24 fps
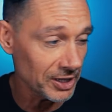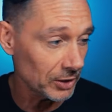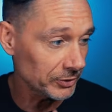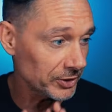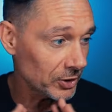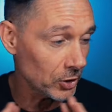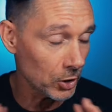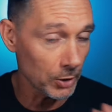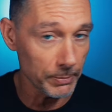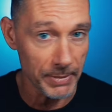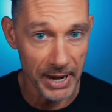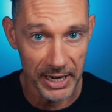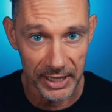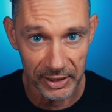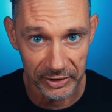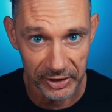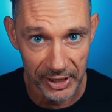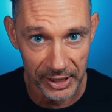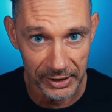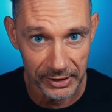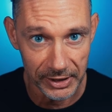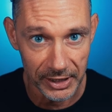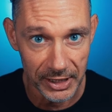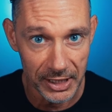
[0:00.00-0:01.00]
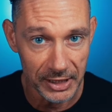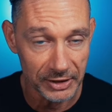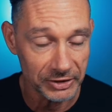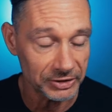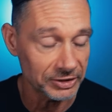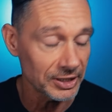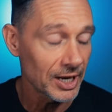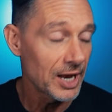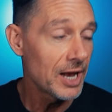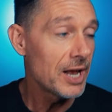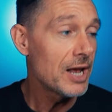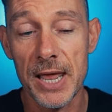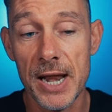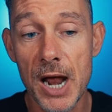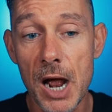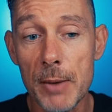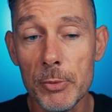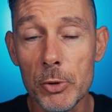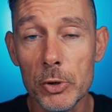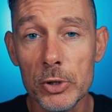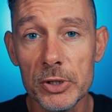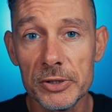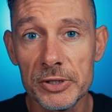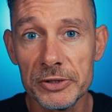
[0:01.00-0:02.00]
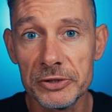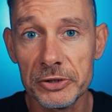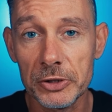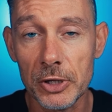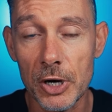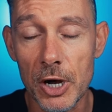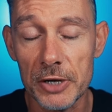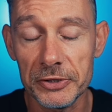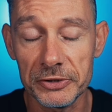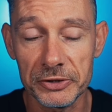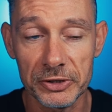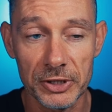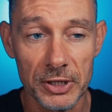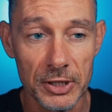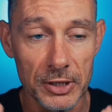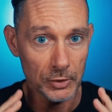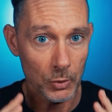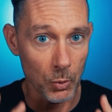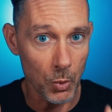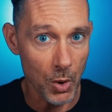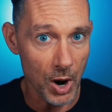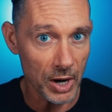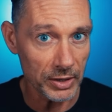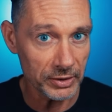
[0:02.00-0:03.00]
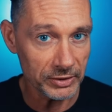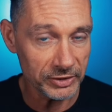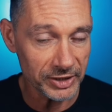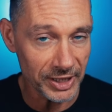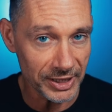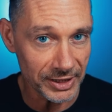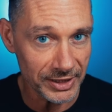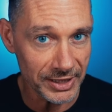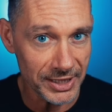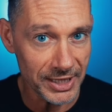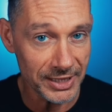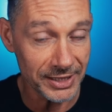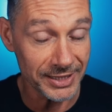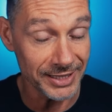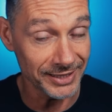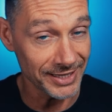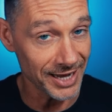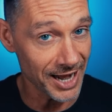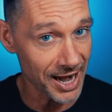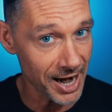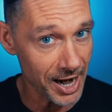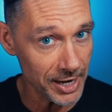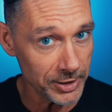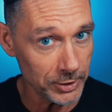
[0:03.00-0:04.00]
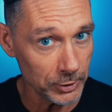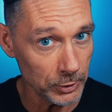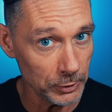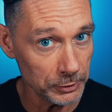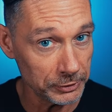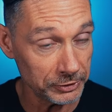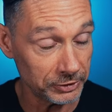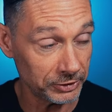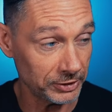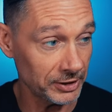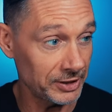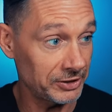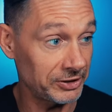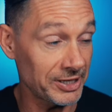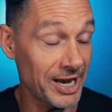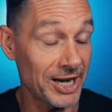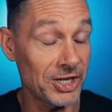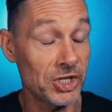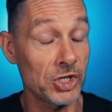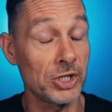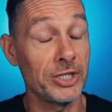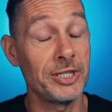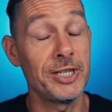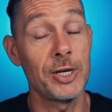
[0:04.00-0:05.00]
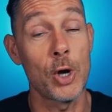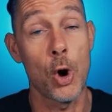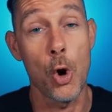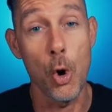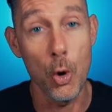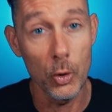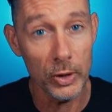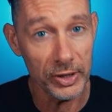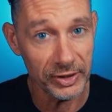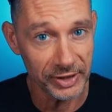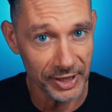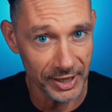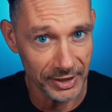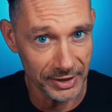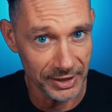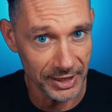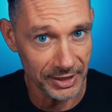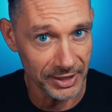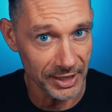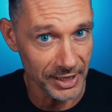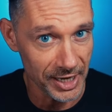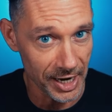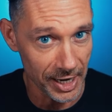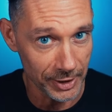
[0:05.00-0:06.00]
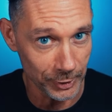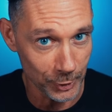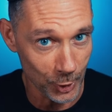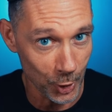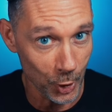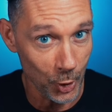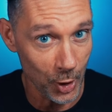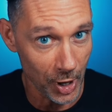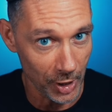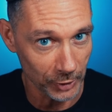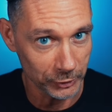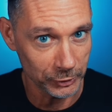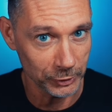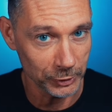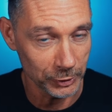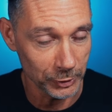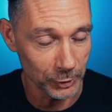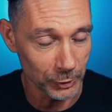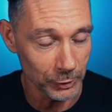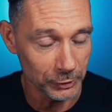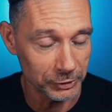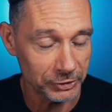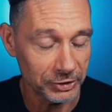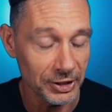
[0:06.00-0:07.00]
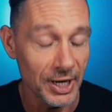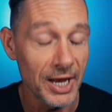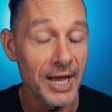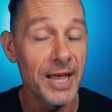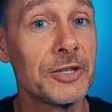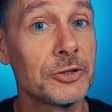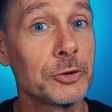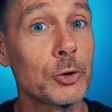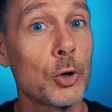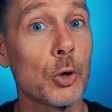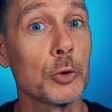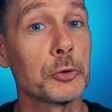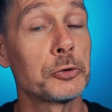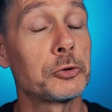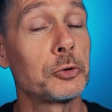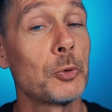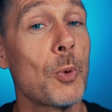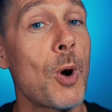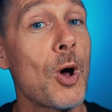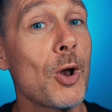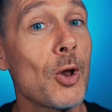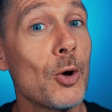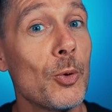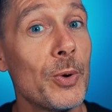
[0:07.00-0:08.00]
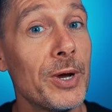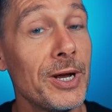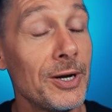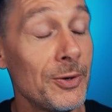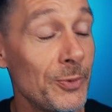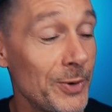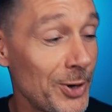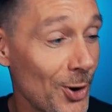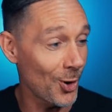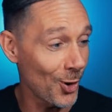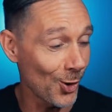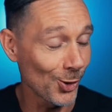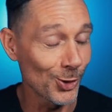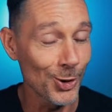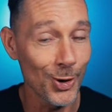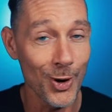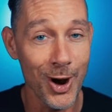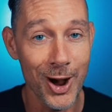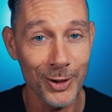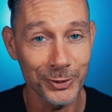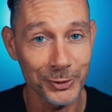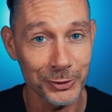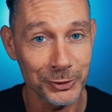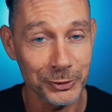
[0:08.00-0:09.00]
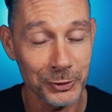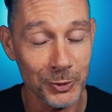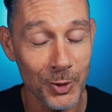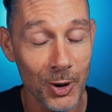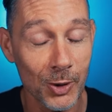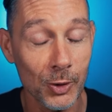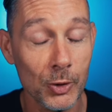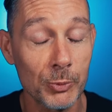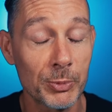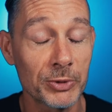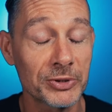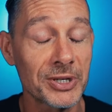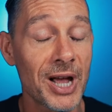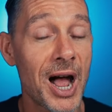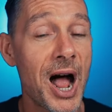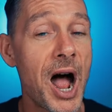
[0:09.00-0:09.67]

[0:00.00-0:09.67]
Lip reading: Now, there are many techniques, and I'm going to discuss the one technique that I use. It's actually the only technique that I know how to use. It's called swallowing. We all know how to swallow, but